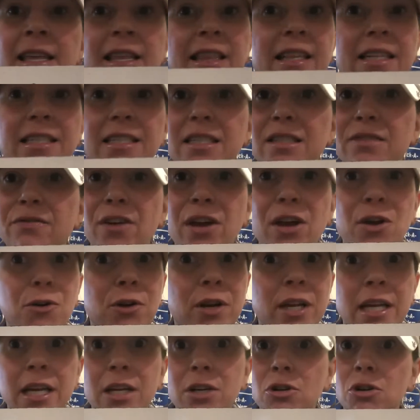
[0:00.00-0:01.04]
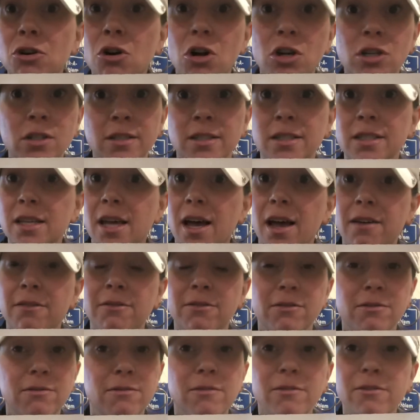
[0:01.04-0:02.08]
This is very kindergarten
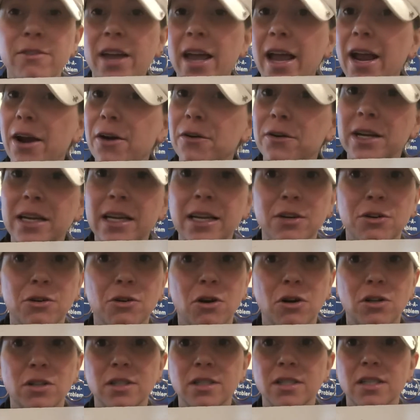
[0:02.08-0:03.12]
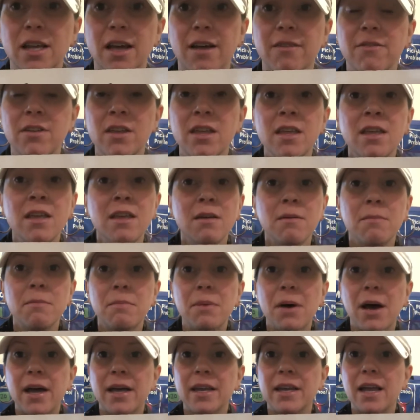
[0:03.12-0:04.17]
stuff, very kindergarten stuff.
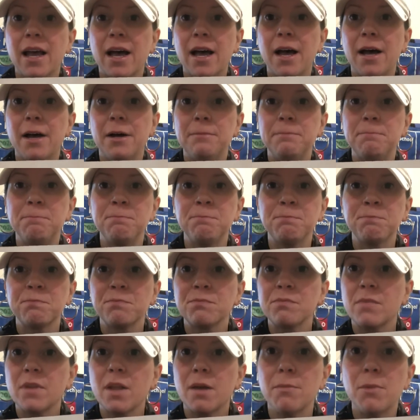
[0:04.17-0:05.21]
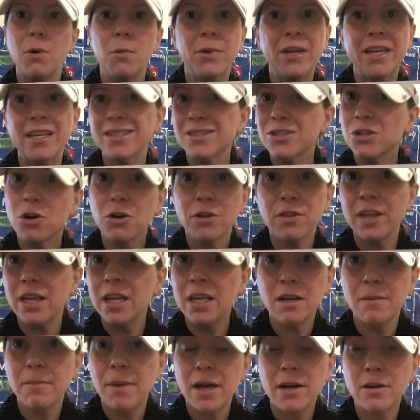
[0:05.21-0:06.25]
But we can start
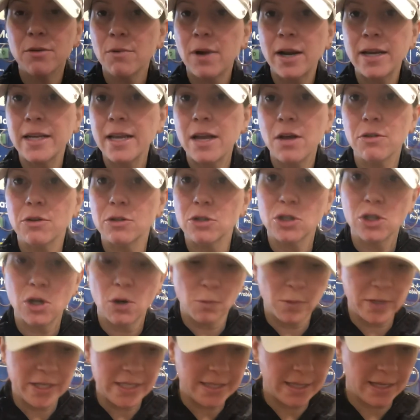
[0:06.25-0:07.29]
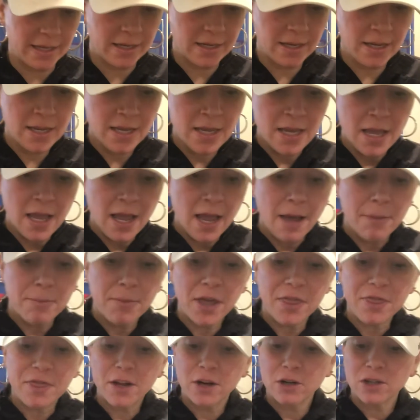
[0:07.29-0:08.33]
thinking about it right now. There's no reason.
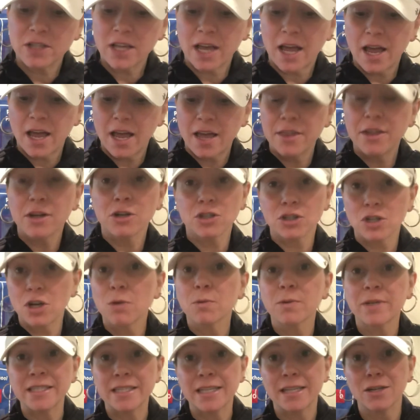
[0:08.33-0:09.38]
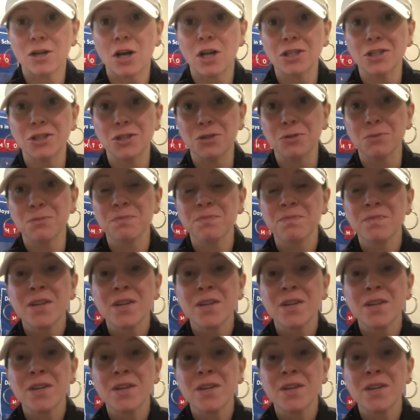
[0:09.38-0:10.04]
But there's no reason not to.